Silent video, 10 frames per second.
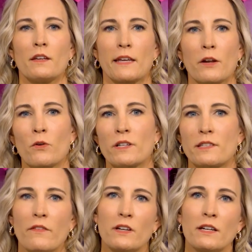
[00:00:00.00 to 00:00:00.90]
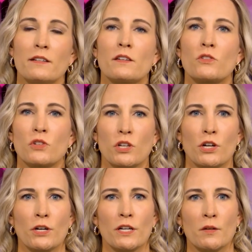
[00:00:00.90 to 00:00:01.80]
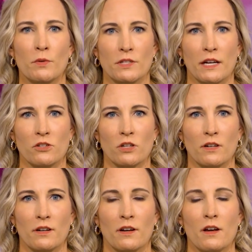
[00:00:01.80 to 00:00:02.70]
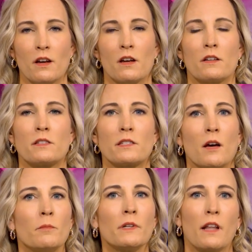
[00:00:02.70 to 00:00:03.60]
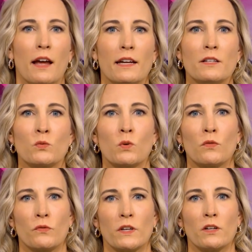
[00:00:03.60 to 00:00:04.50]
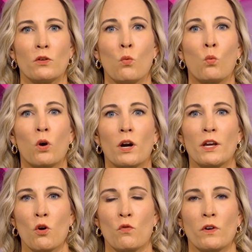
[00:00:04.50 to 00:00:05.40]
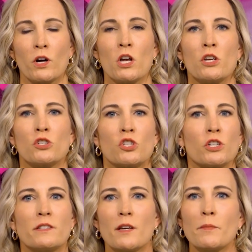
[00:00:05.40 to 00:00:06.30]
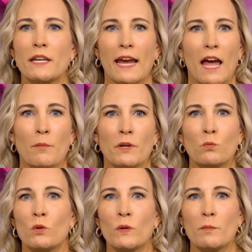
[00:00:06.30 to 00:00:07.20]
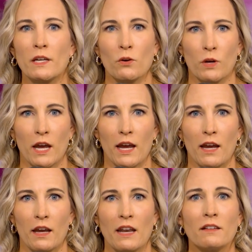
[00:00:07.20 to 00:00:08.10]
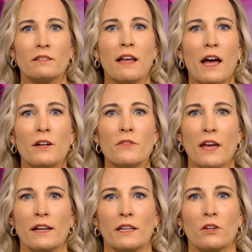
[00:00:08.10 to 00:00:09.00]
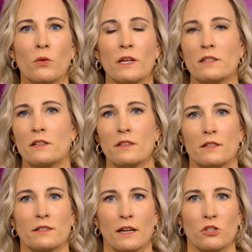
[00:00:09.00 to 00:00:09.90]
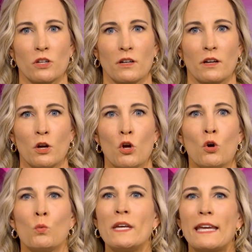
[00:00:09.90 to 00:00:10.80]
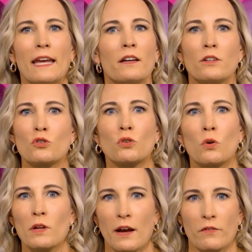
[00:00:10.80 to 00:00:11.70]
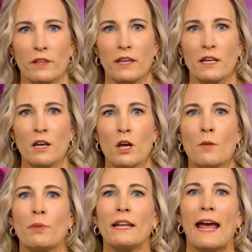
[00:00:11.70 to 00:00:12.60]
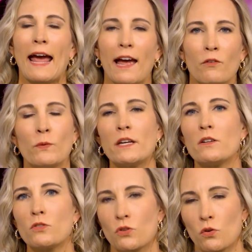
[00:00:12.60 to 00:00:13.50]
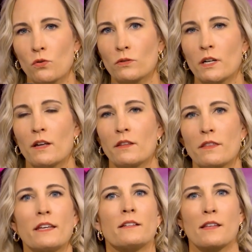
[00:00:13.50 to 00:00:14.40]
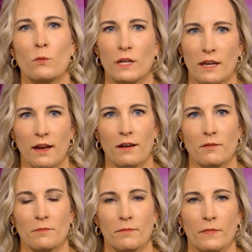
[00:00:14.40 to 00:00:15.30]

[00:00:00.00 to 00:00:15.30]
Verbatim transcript: Category 7 is security protection. Some clients will feel worry over, should something happen, would we be okay? And a lot of that can go into this section. We can't control everything, but have we controlled the things that we can?